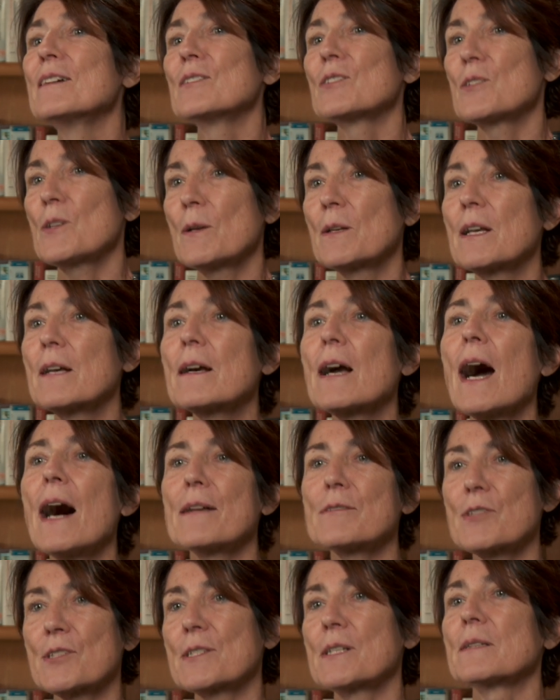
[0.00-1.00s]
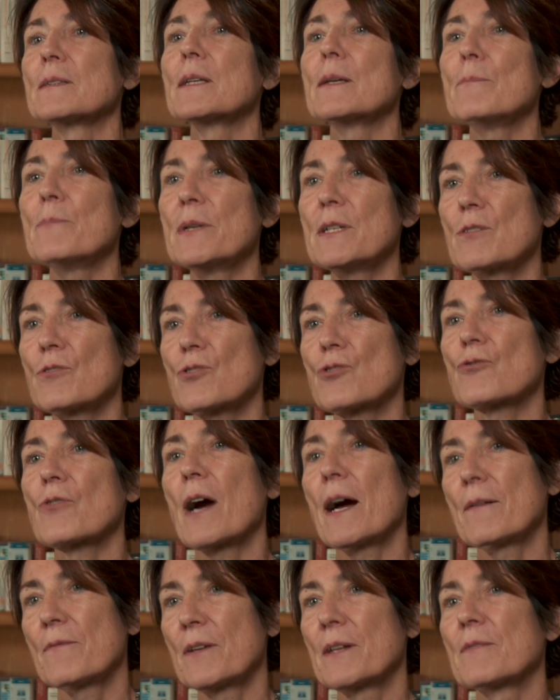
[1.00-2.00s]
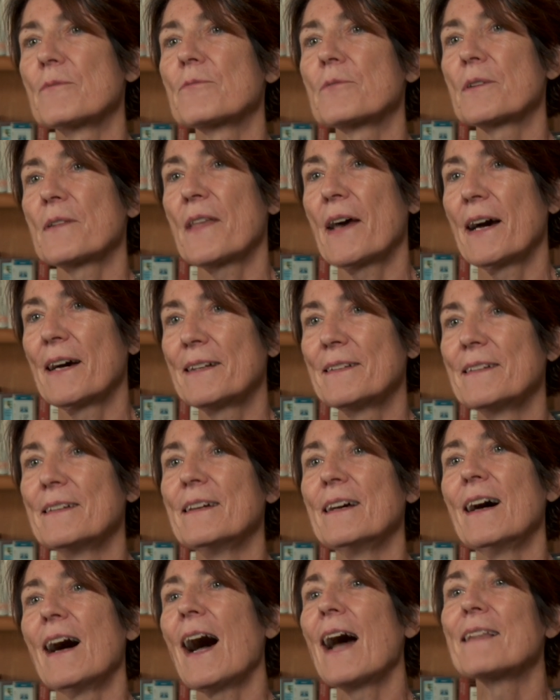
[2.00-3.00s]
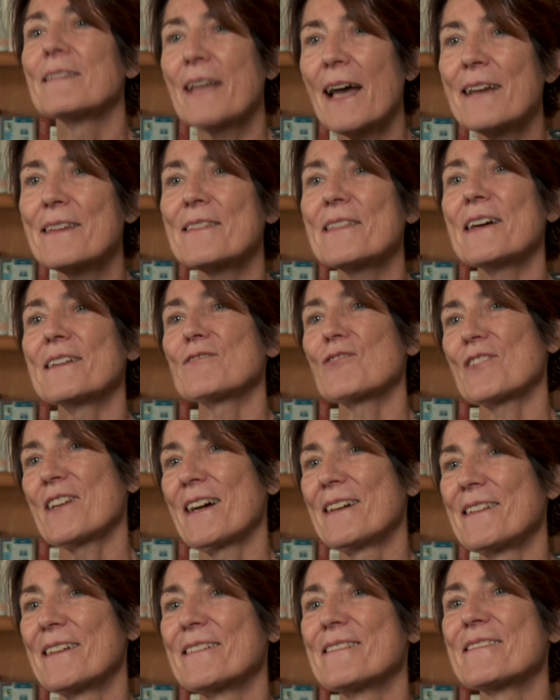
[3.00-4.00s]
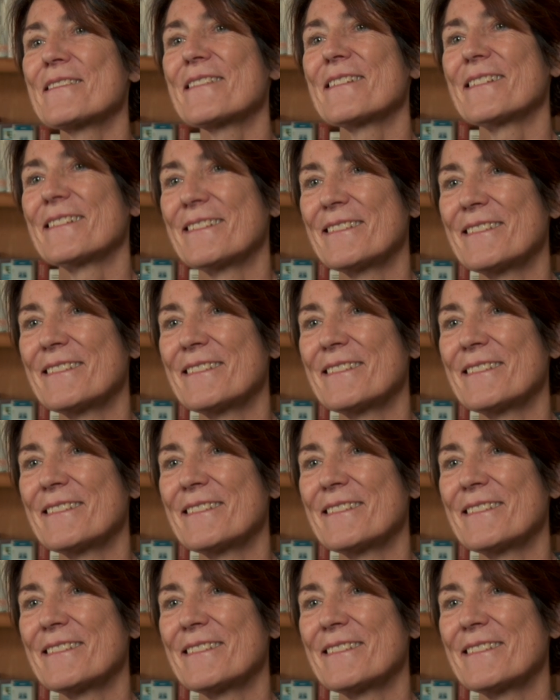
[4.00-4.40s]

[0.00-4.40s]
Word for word: to constantly be striving for that. I like that challenge.